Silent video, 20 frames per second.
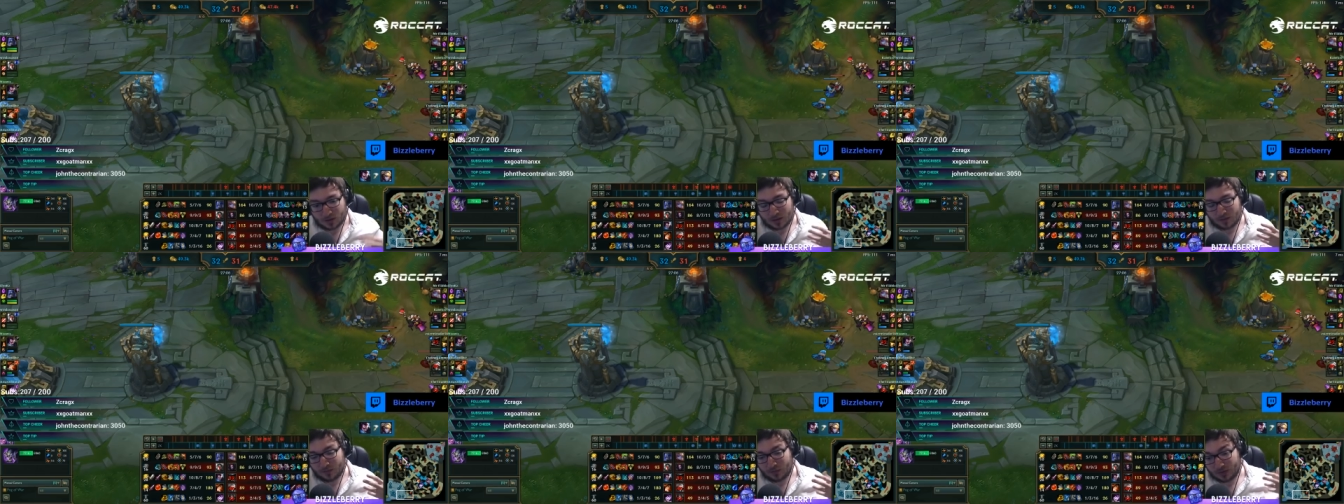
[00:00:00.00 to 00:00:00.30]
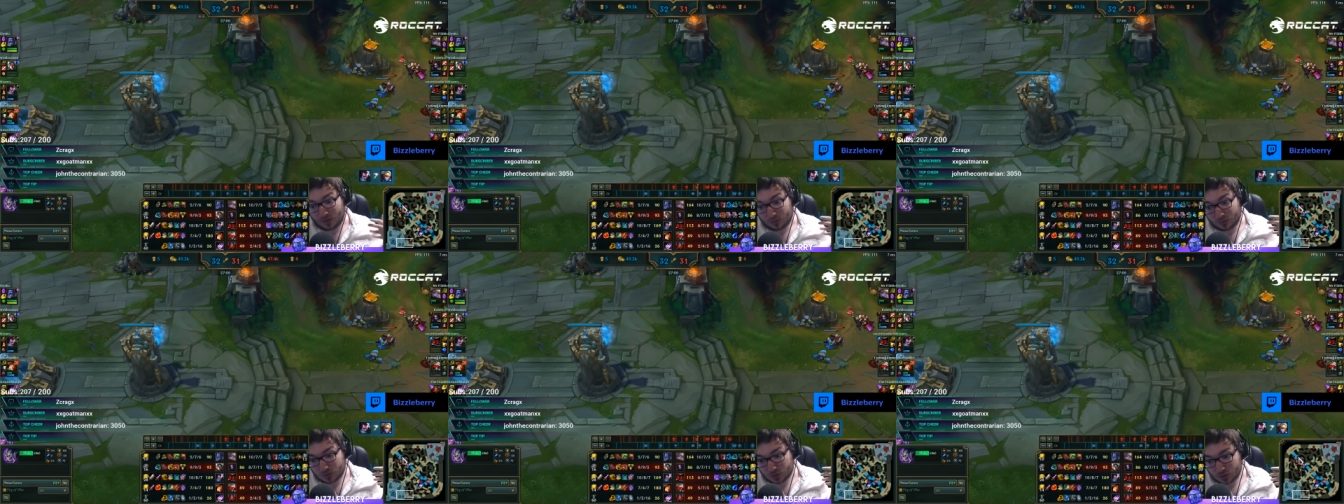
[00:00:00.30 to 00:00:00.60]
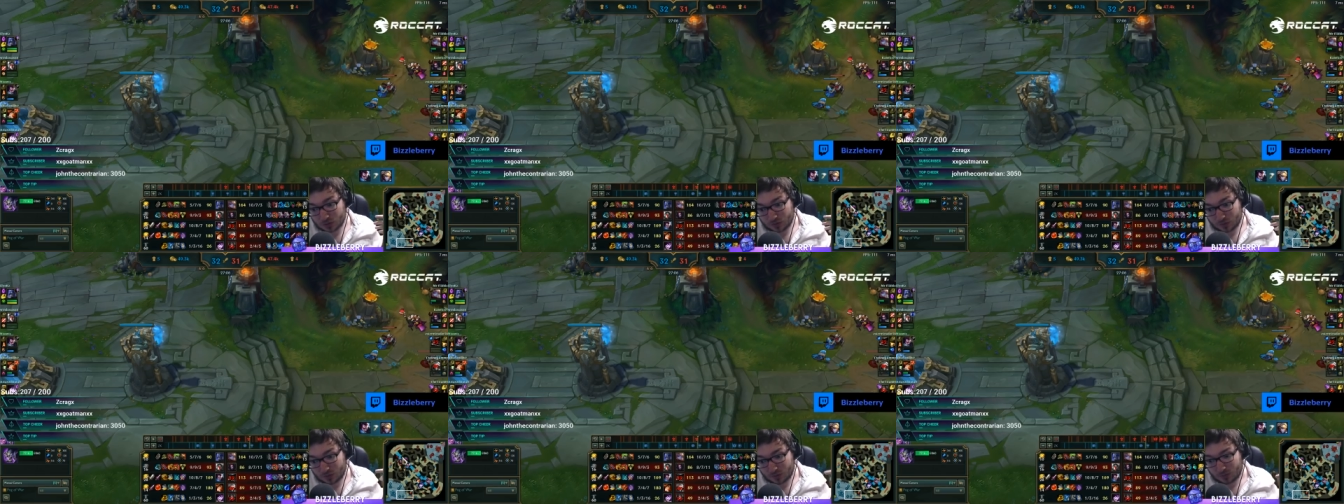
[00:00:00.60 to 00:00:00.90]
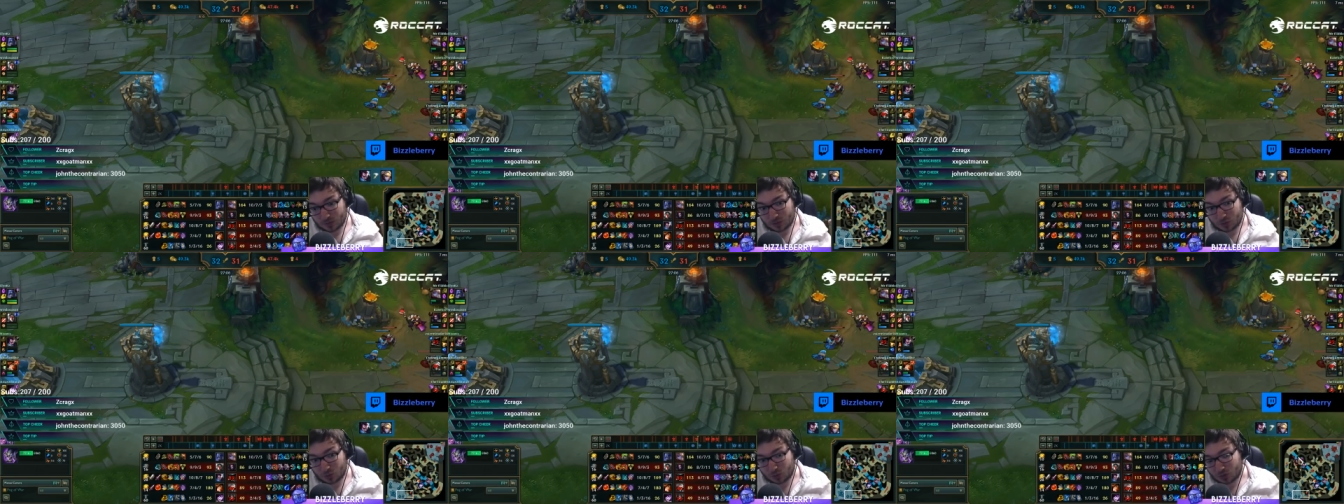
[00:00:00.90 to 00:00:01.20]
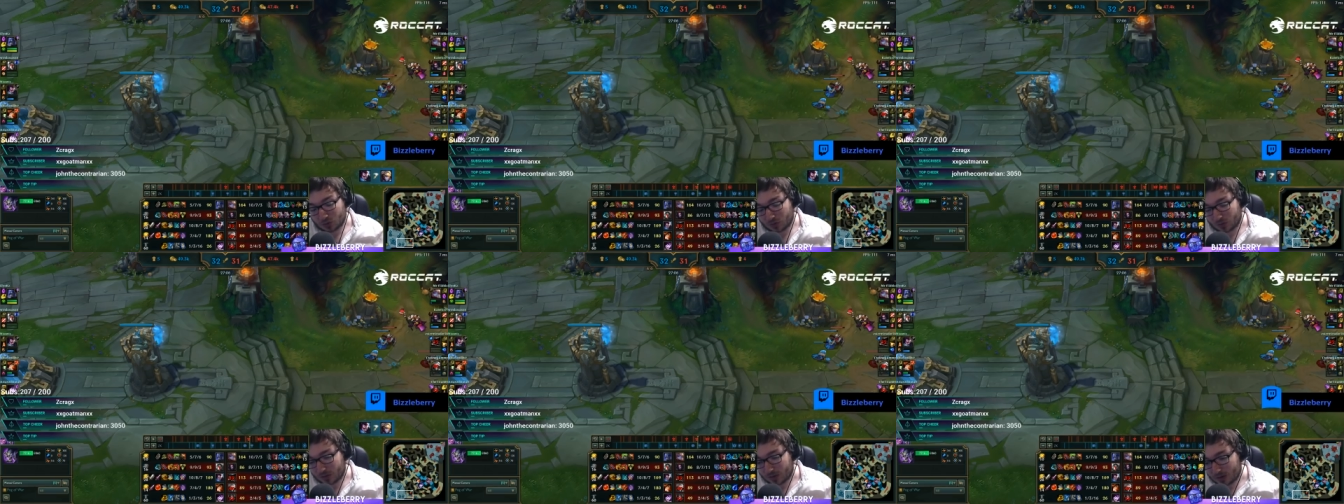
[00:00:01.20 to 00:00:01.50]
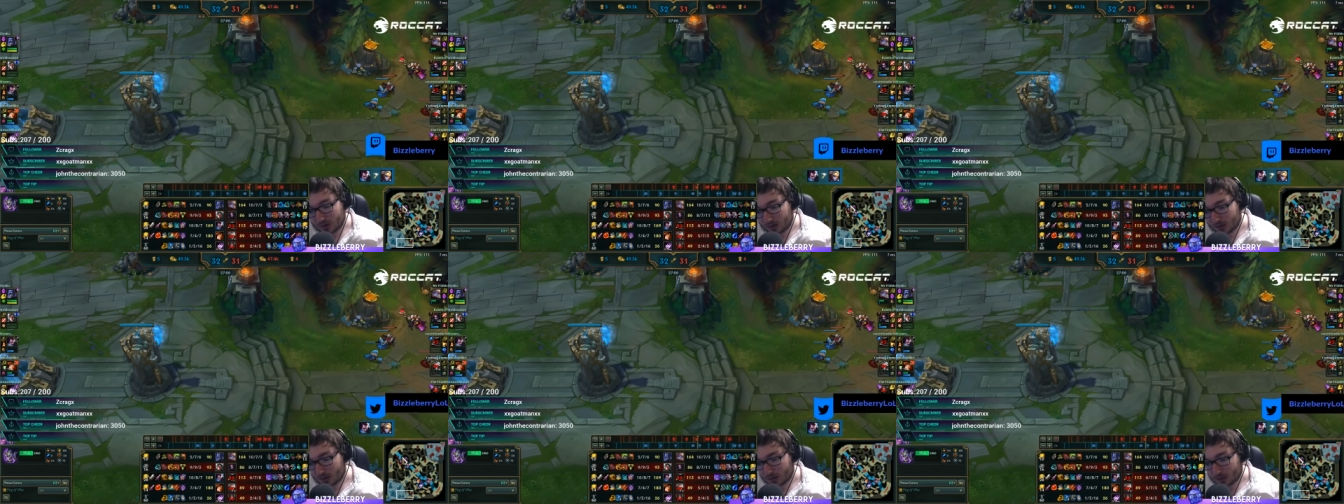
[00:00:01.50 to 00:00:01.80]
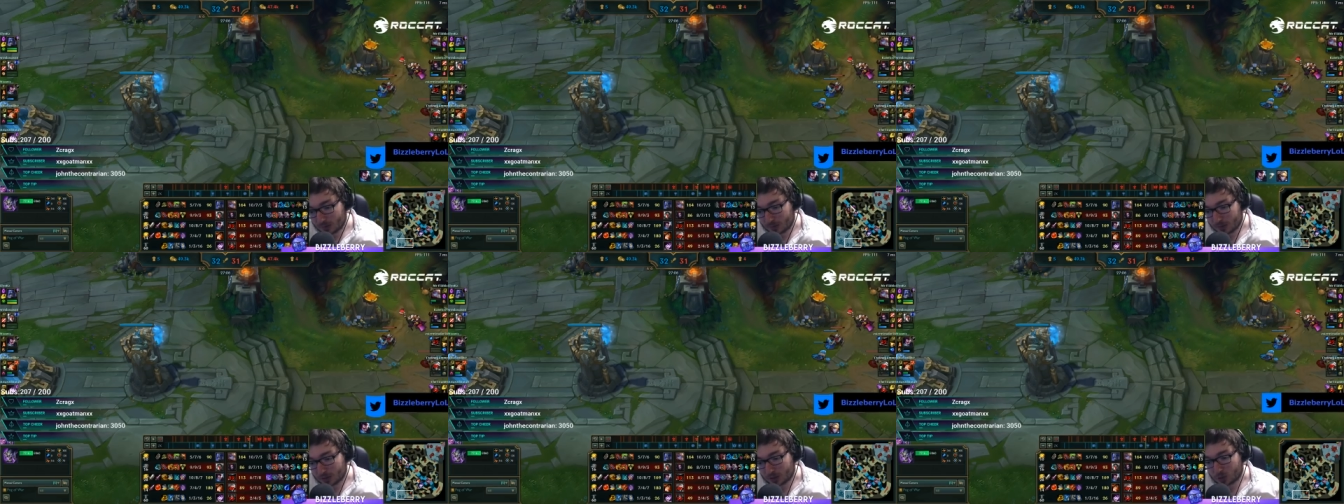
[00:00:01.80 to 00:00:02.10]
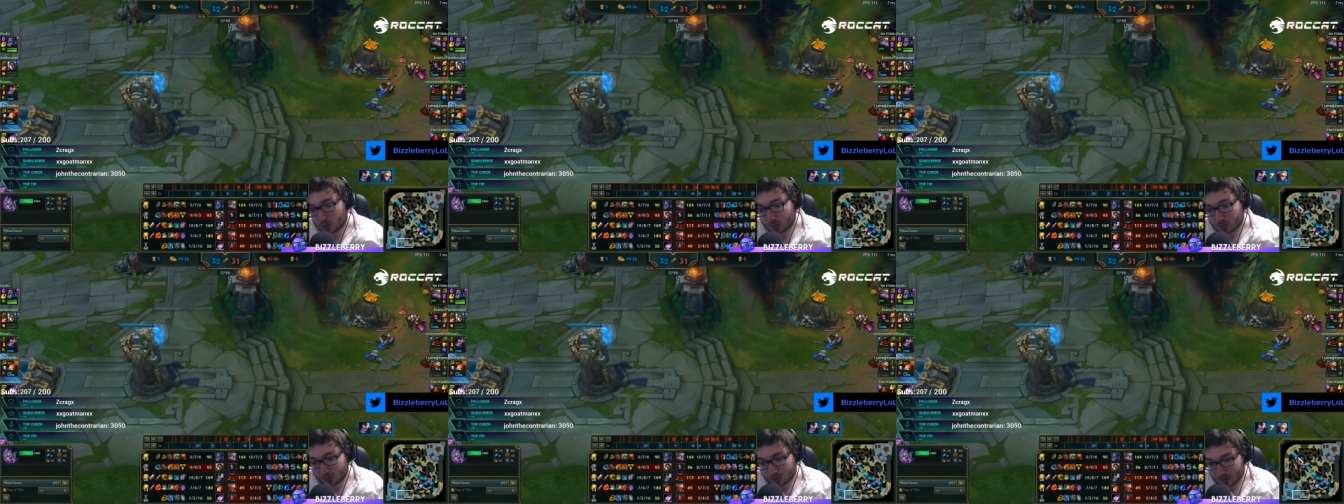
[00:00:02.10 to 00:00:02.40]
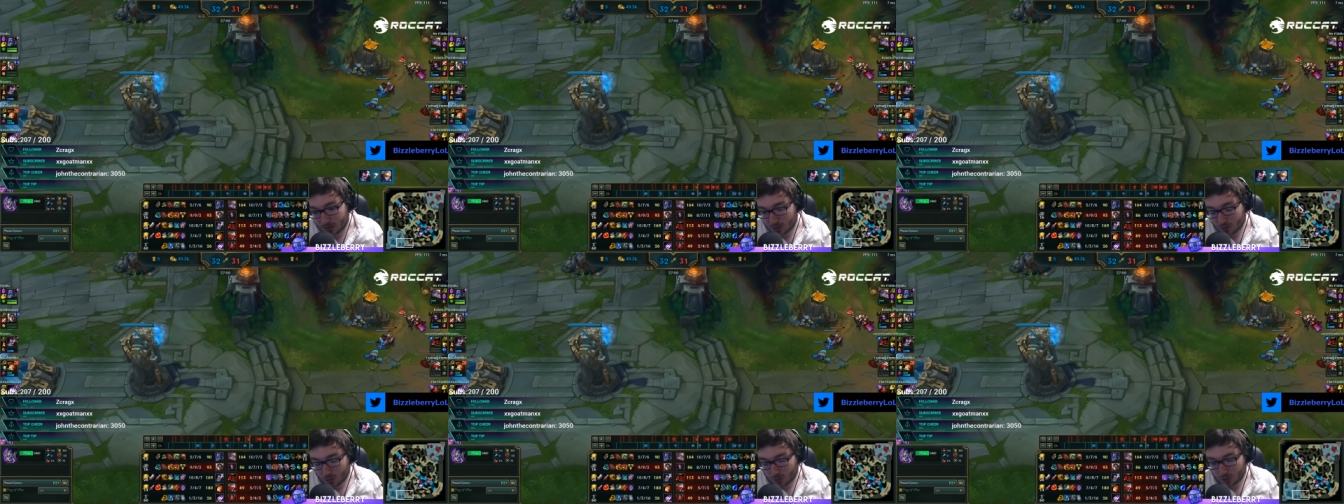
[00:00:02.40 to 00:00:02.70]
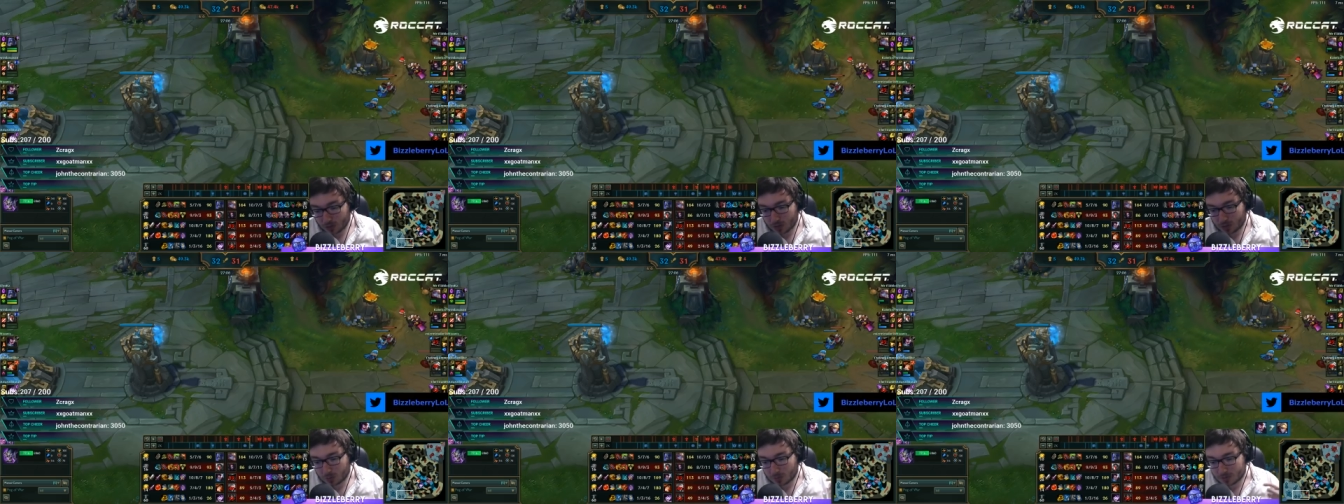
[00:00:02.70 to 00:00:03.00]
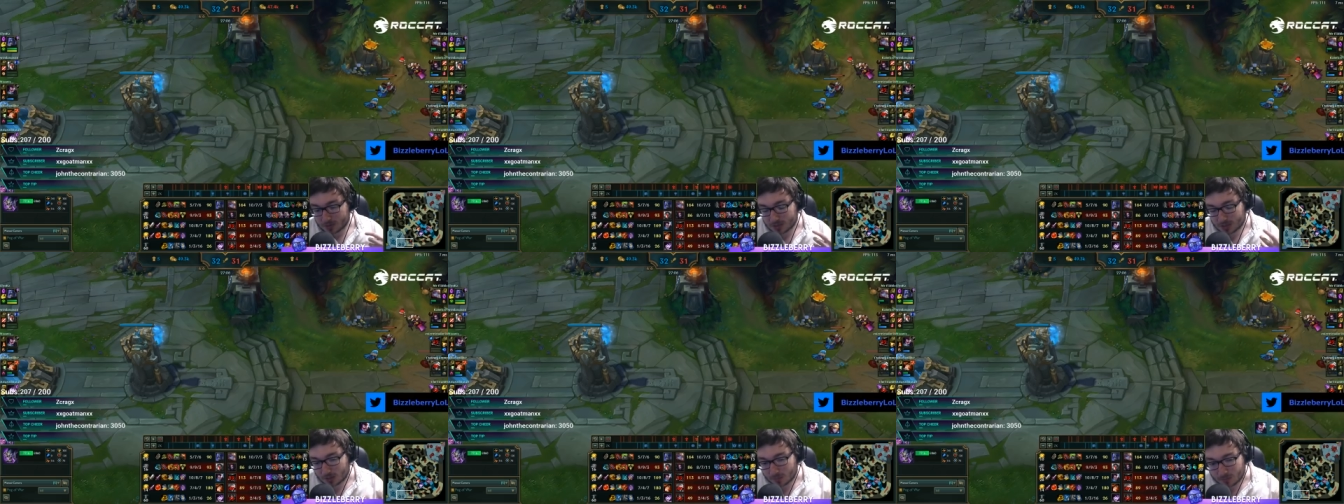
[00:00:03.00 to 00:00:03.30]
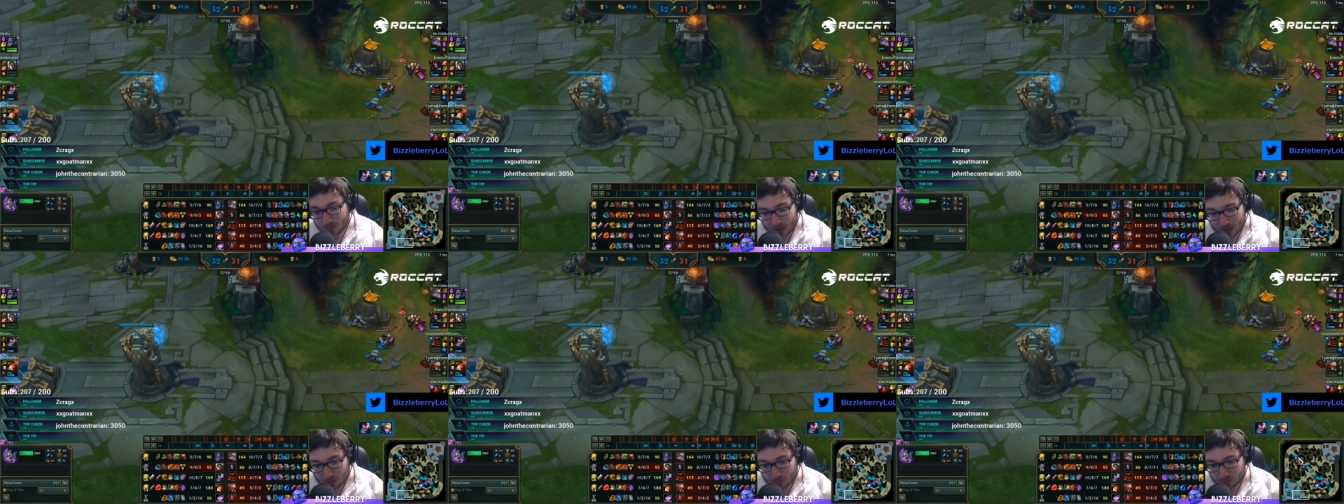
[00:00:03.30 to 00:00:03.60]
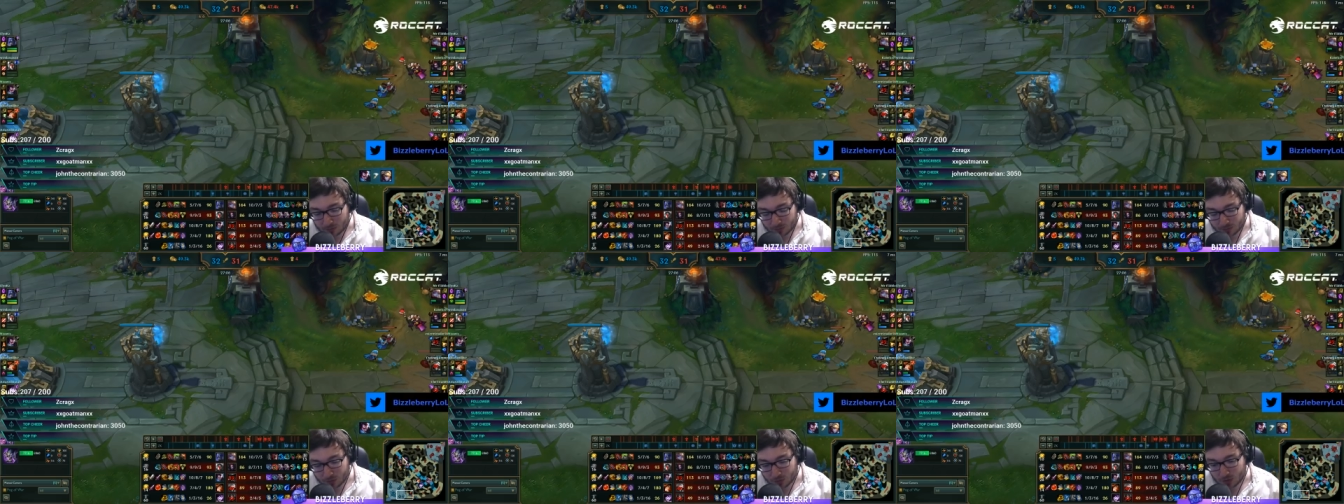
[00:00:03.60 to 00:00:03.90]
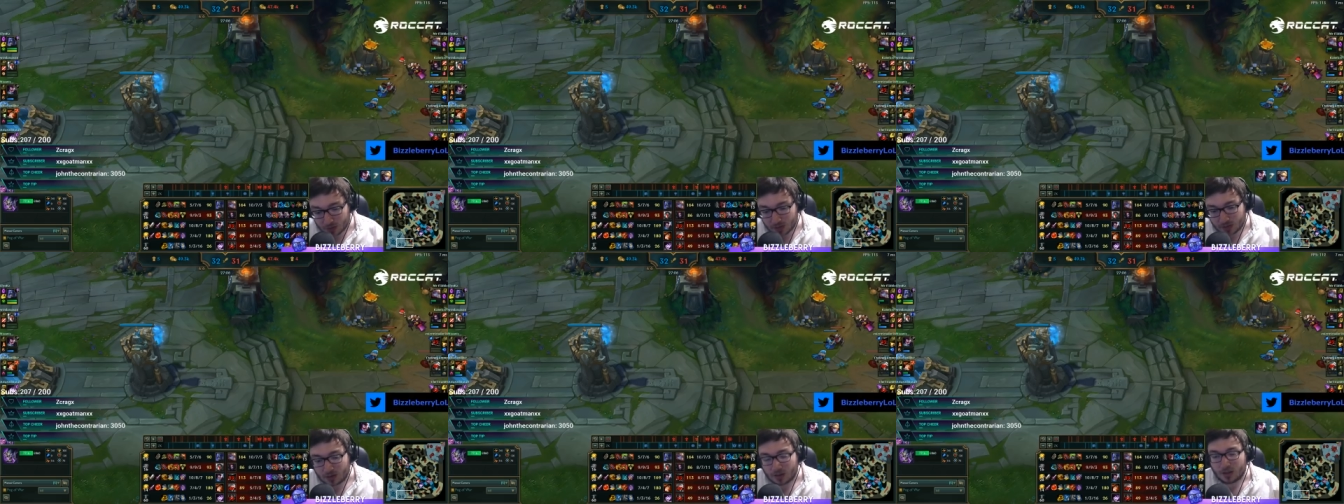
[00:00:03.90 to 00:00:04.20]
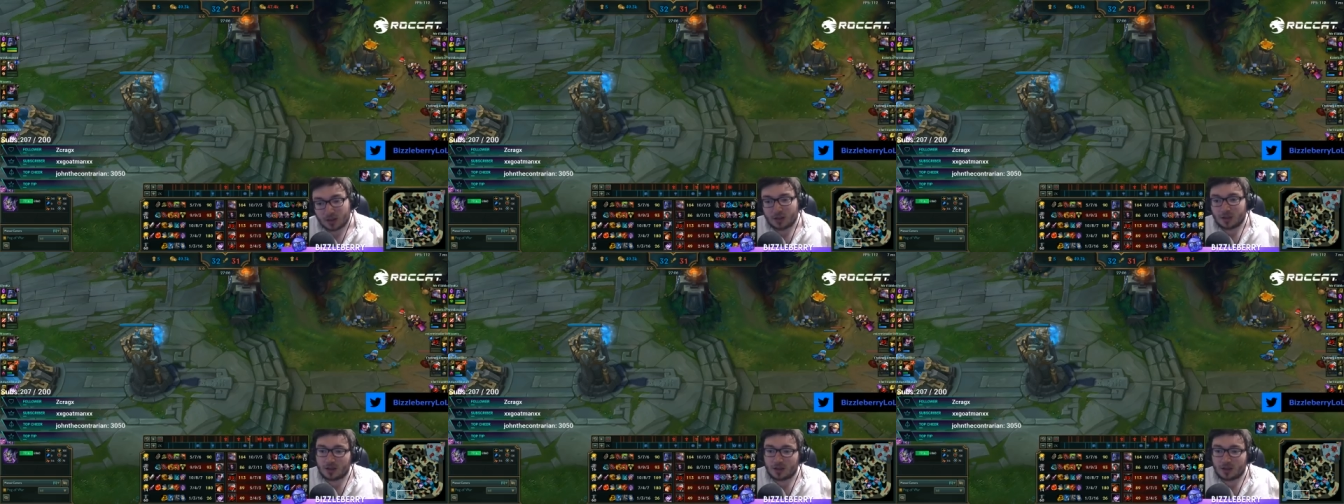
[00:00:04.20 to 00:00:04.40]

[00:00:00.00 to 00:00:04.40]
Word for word: if you killed 2 of them, then you would have got the inhib, and then you would have recalled, and you would have set up Baron for free,